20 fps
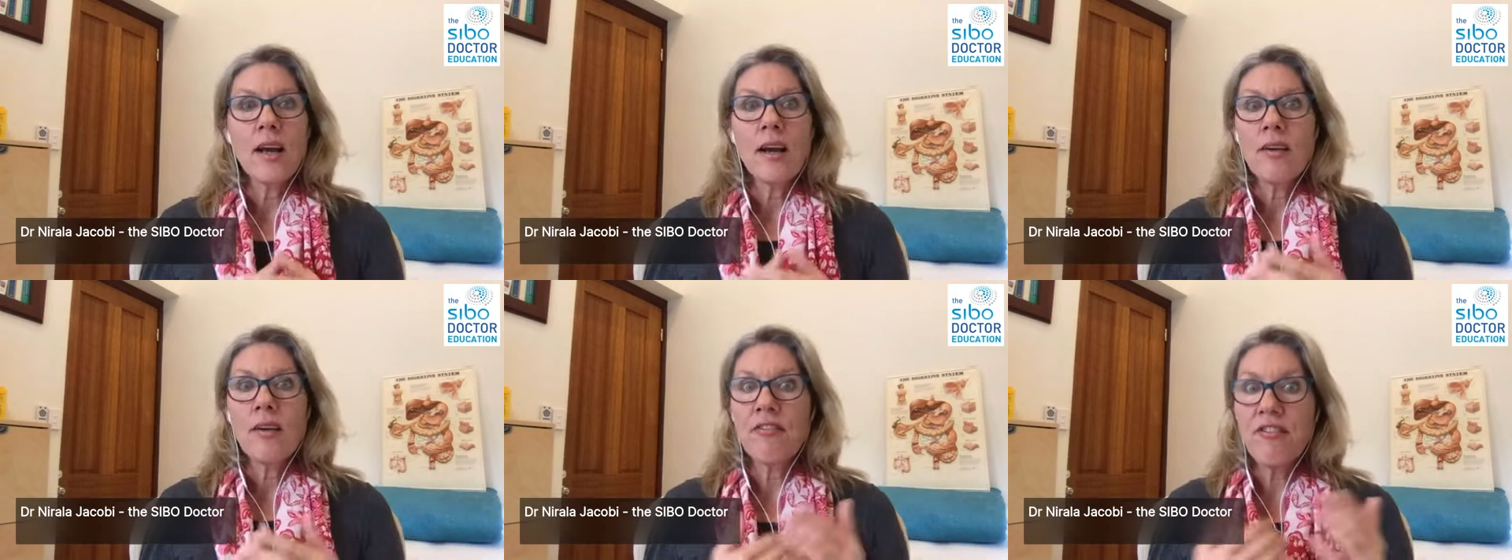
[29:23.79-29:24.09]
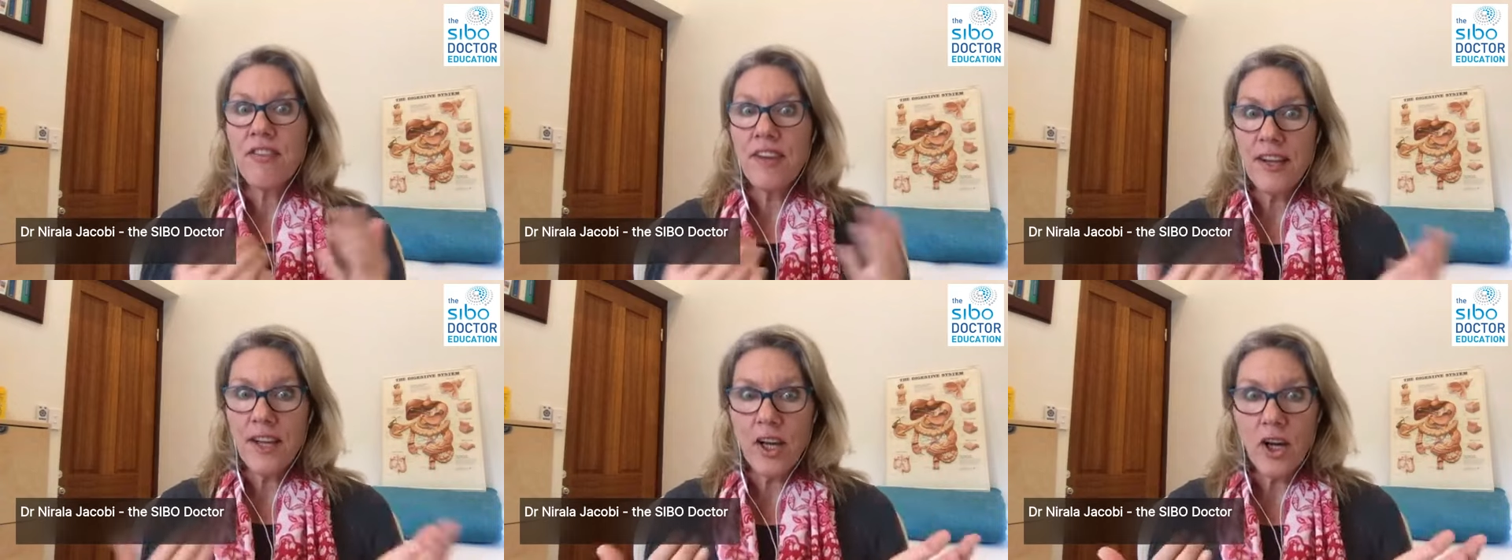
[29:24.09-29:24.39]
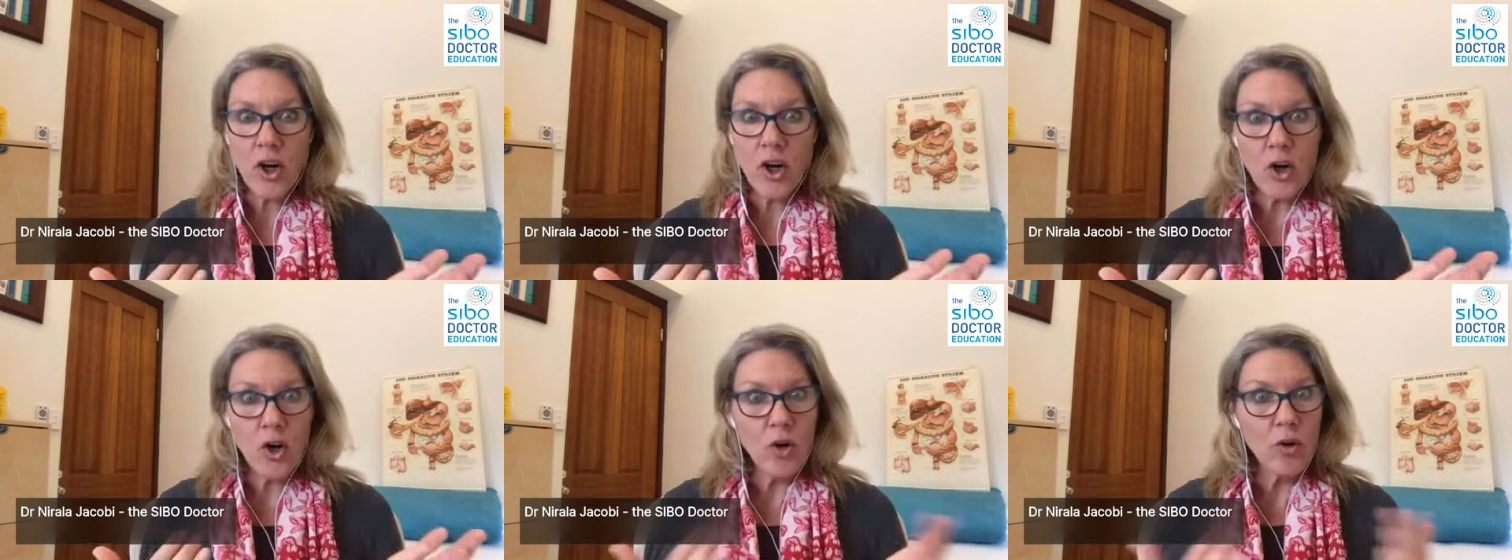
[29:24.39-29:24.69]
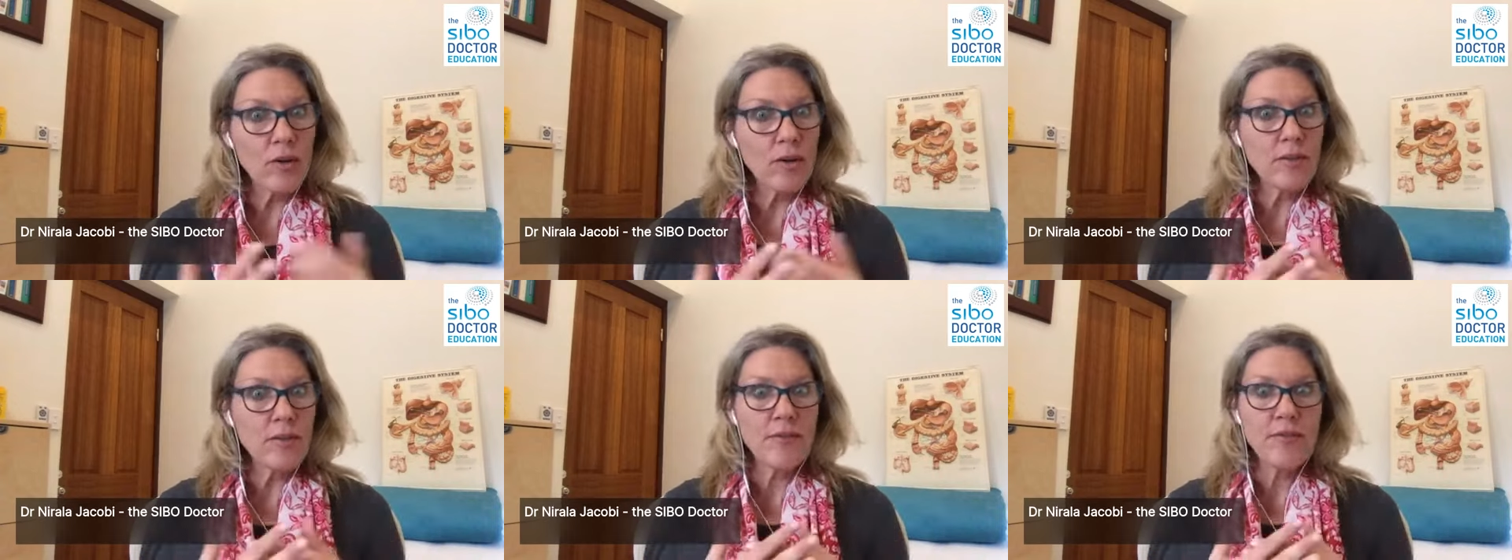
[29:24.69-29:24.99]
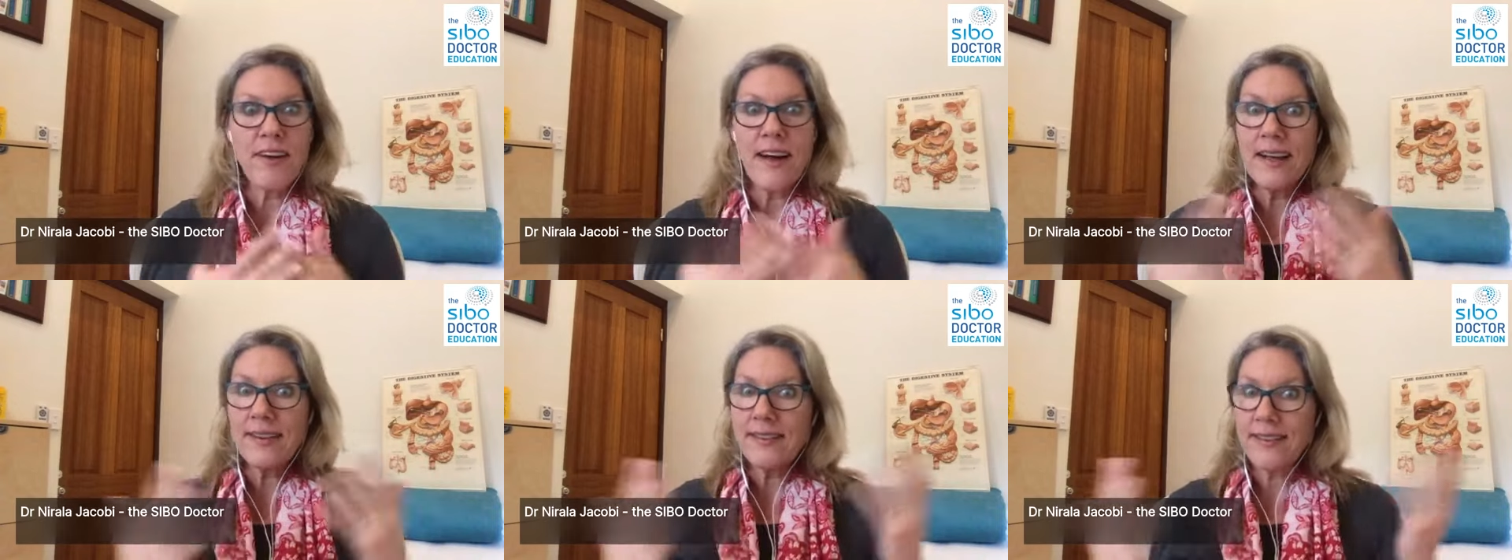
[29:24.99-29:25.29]
video,
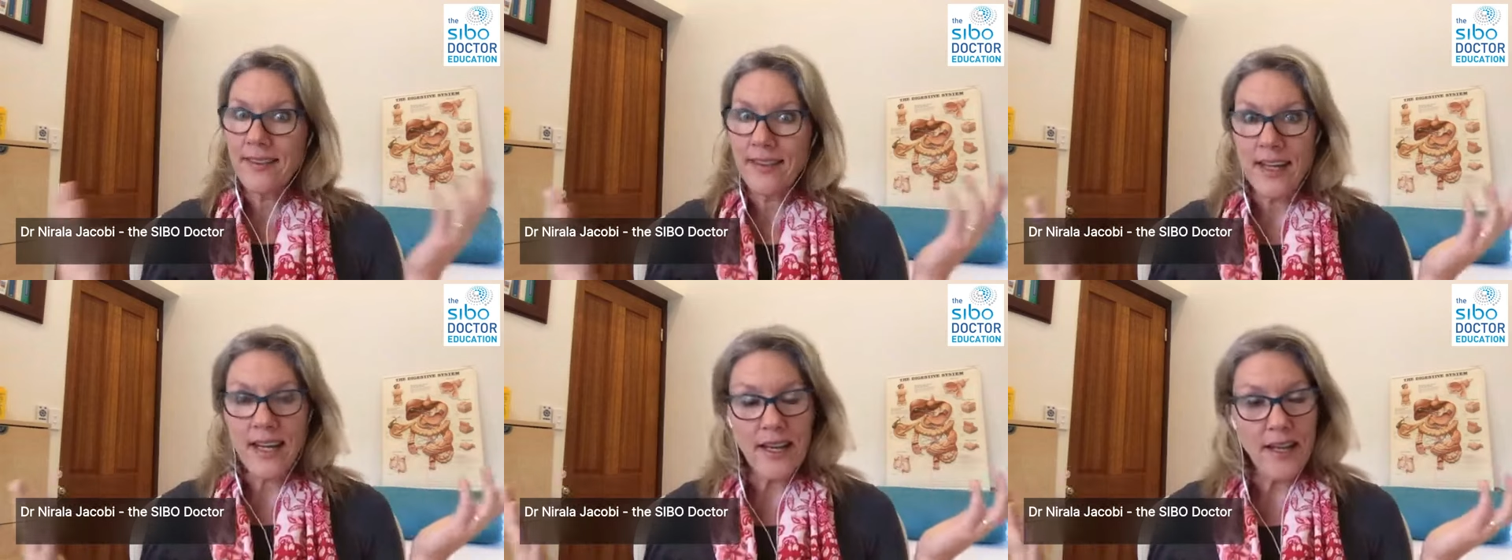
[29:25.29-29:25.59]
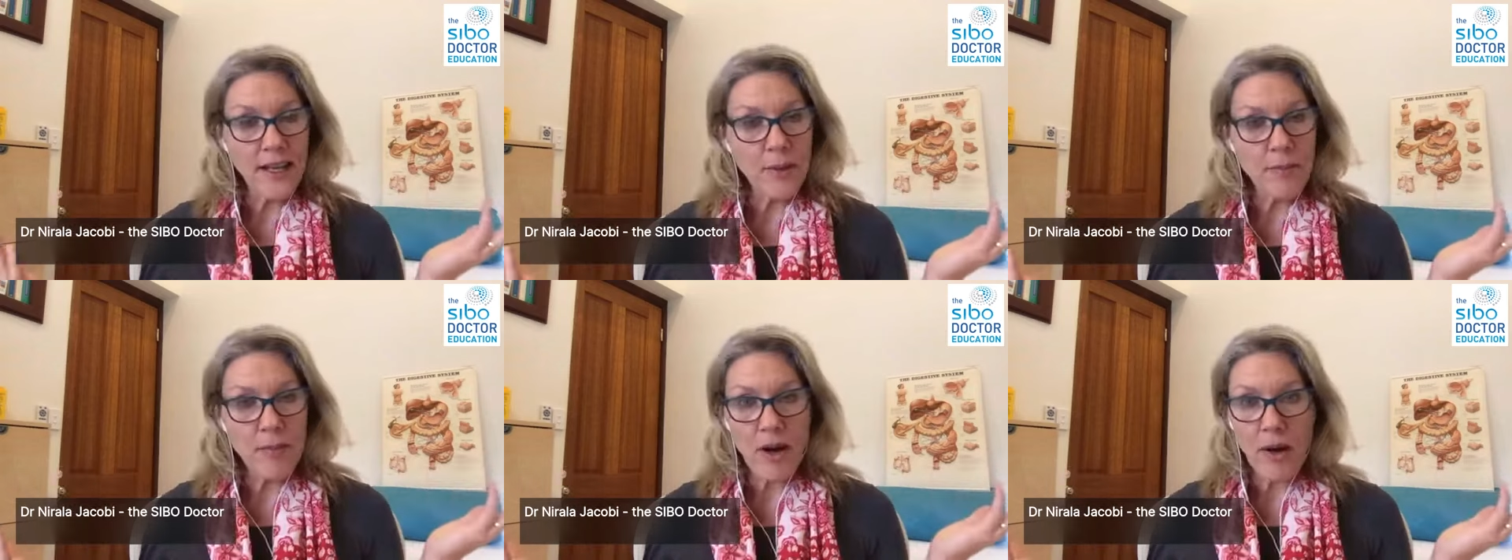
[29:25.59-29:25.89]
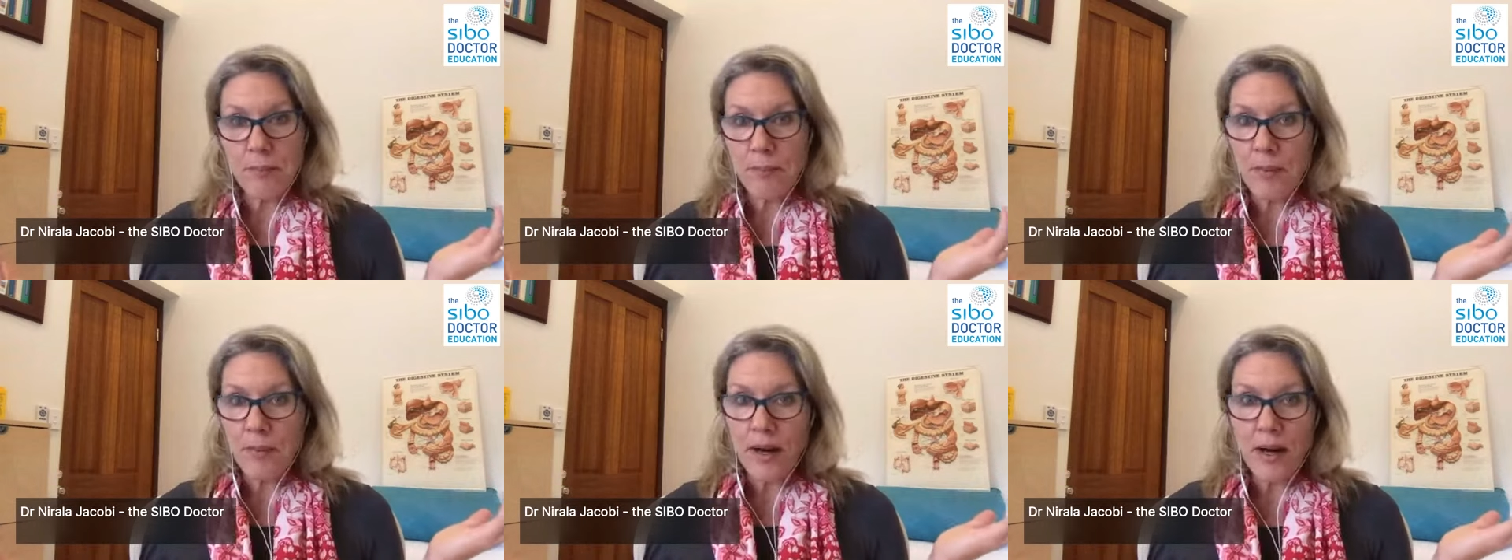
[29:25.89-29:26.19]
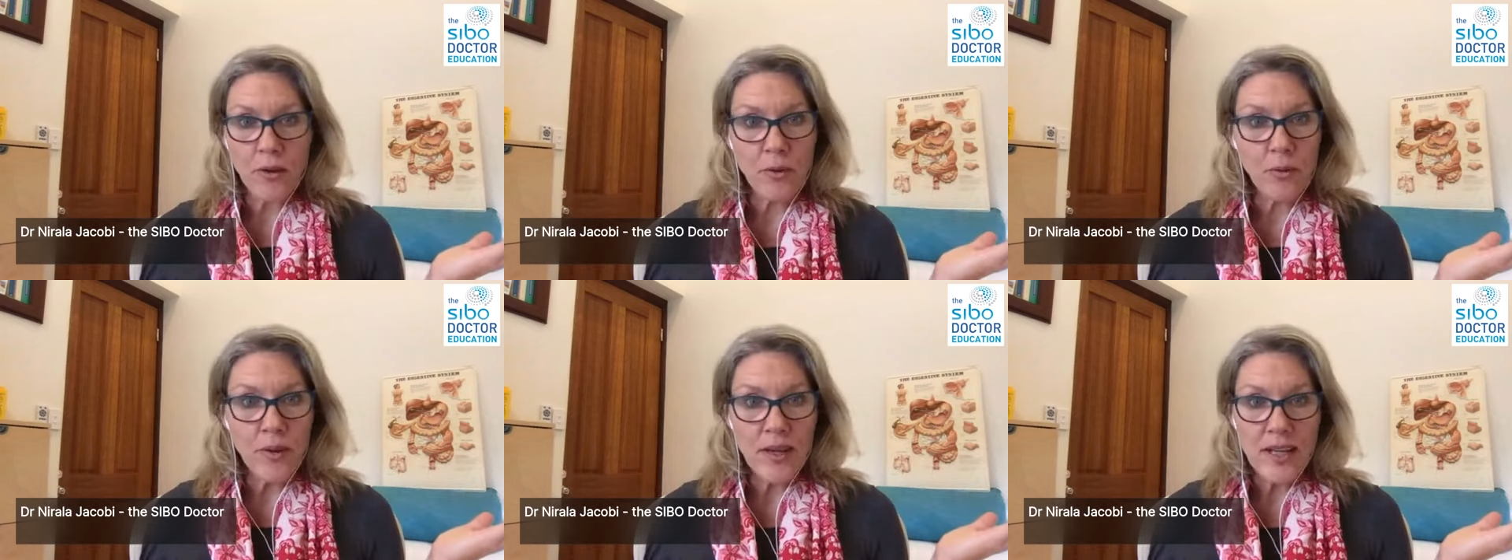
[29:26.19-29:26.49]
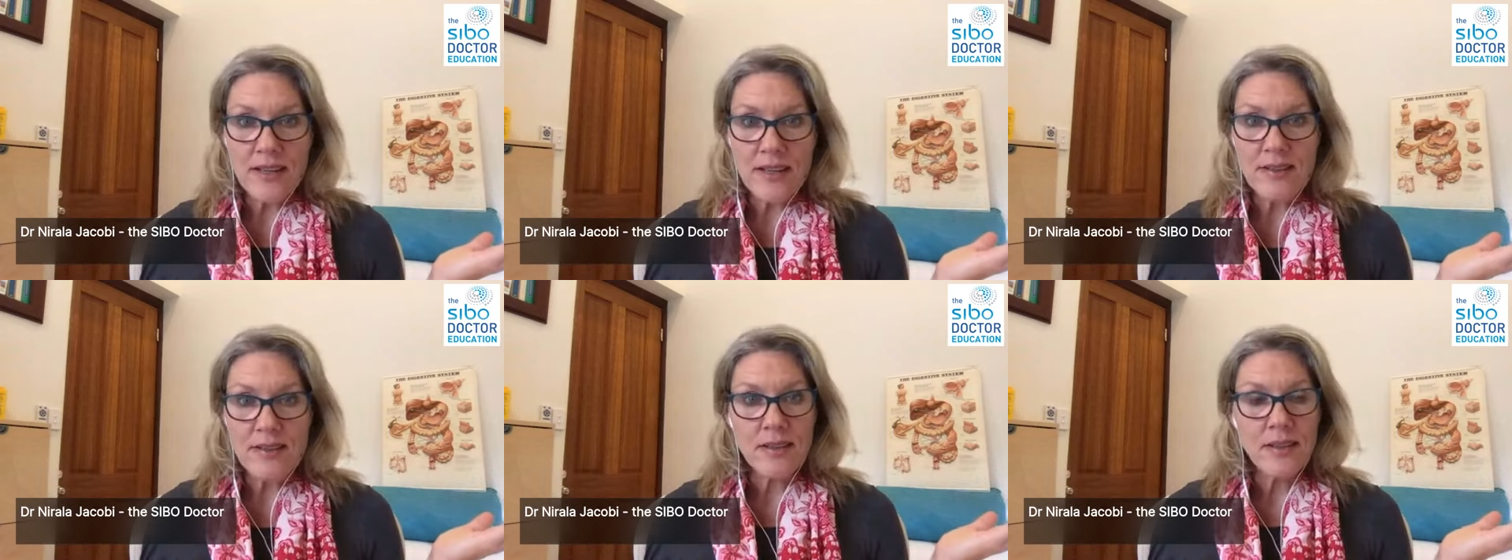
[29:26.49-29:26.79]
fascinating about
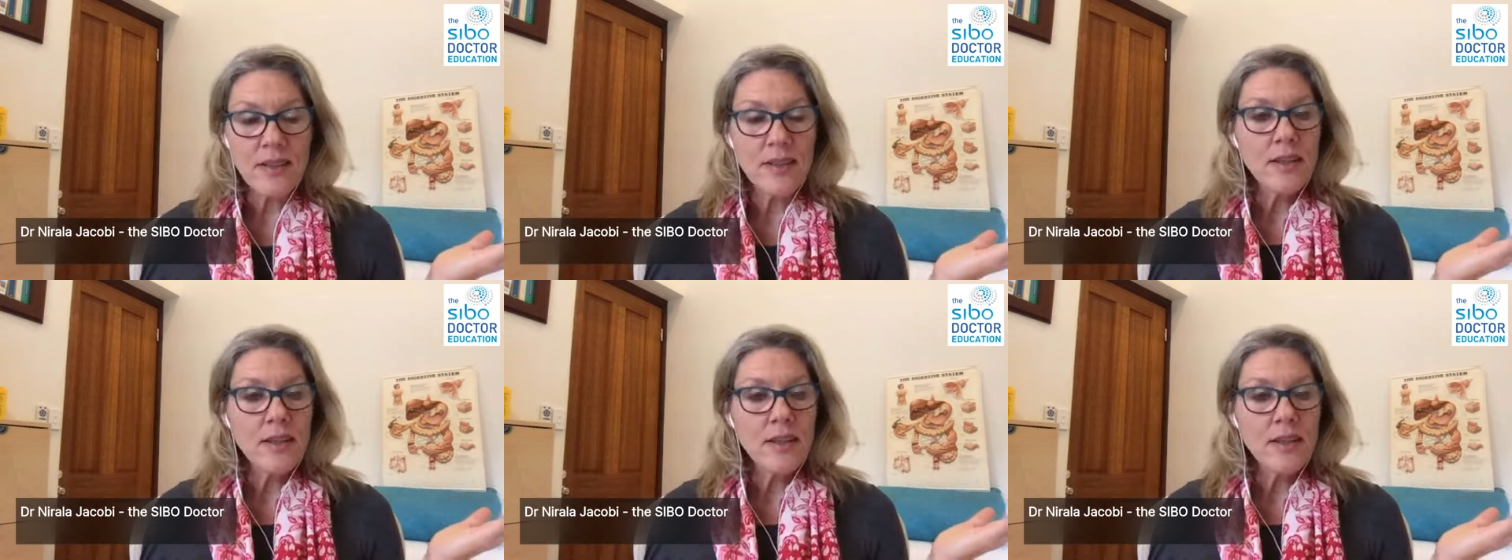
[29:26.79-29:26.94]
buckwheat.